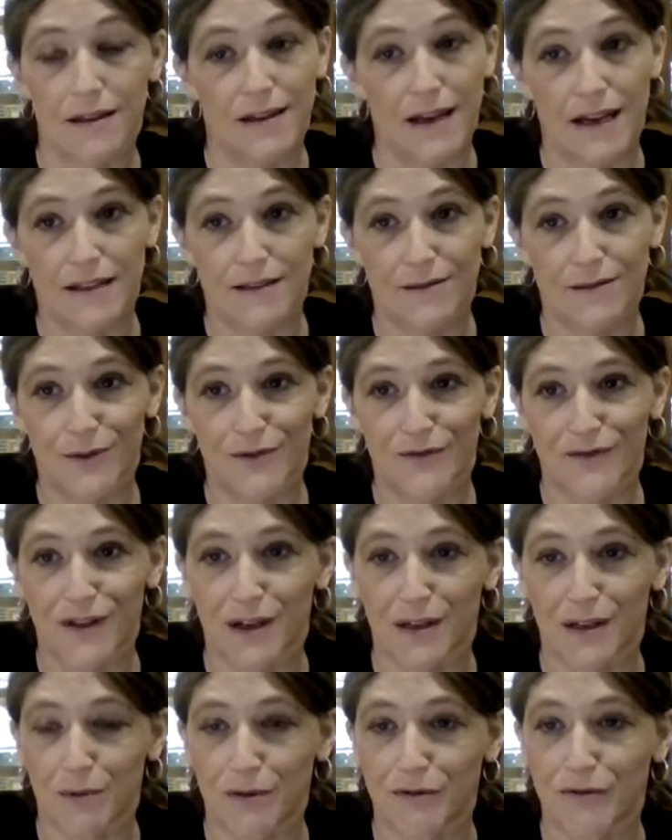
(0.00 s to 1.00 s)
as we've
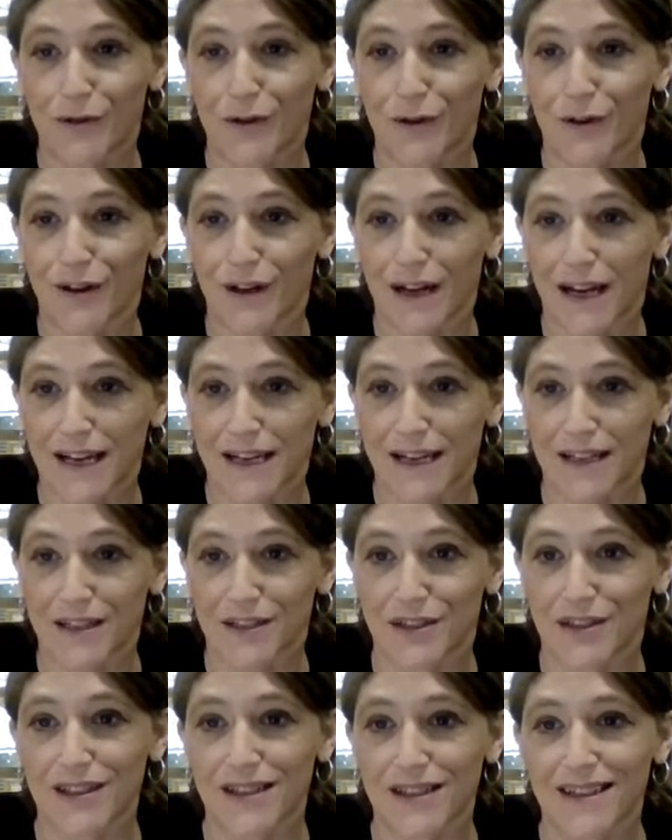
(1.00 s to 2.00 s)
talked before,
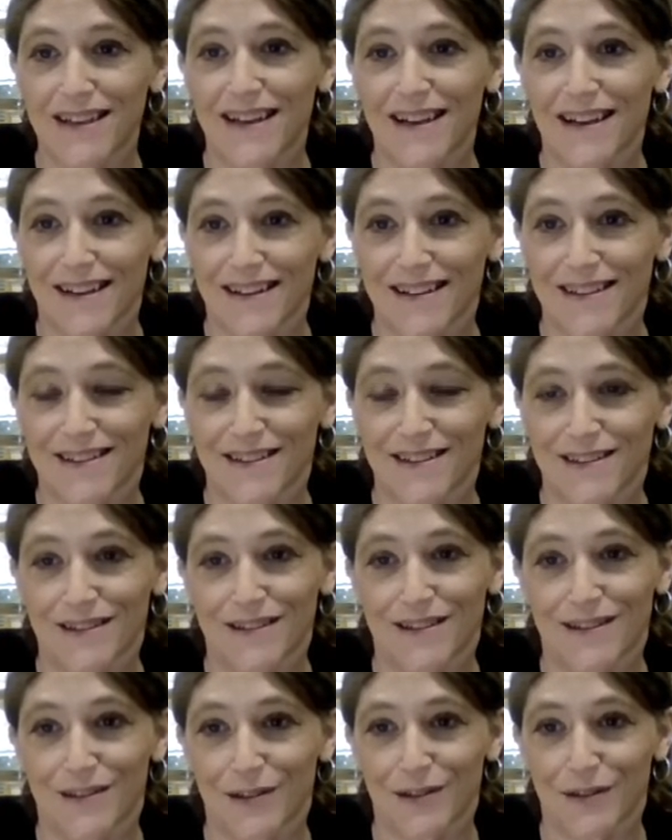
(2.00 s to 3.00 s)
age is
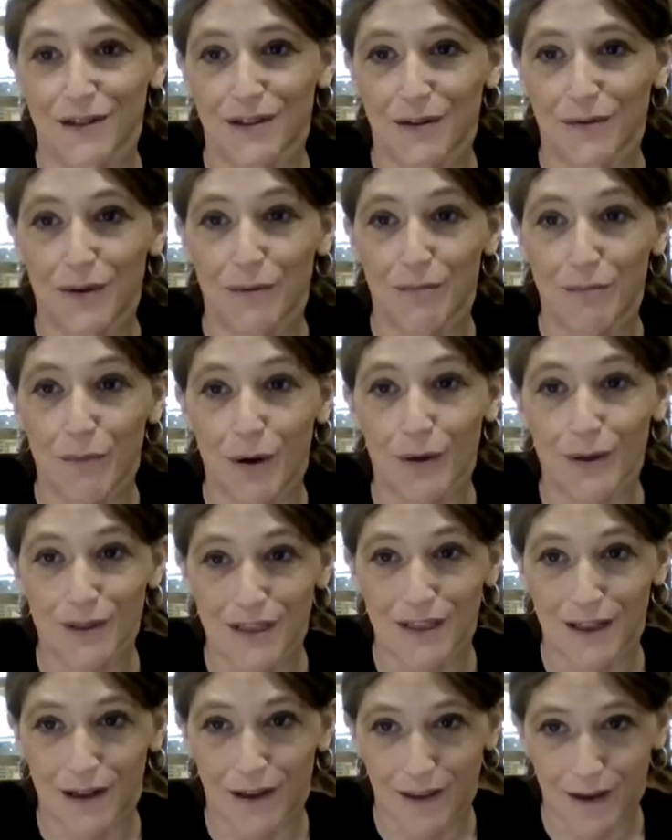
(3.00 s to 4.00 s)
associated with most
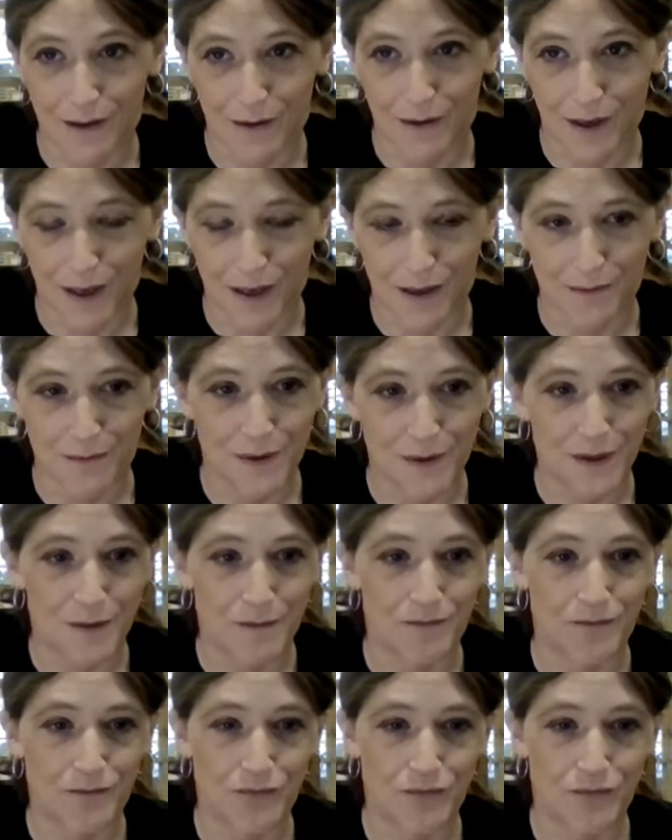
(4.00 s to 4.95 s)
health outcomes.